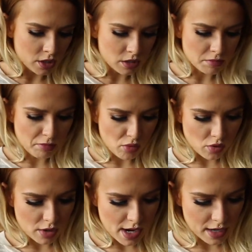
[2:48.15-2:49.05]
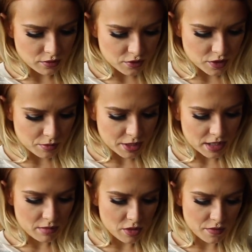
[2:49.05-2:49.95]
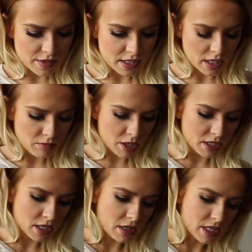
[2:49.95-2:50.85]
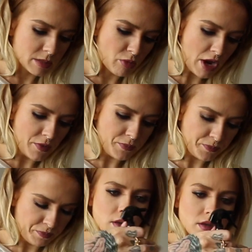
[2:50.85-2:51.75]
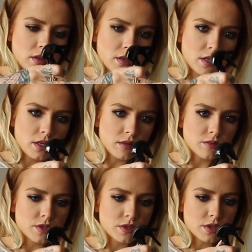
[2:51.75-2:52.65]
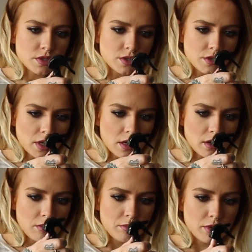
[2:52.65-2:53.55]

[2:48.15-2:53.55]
to pour and also because I'm nervous that it might tint things brown. And then I'm just gonna do that up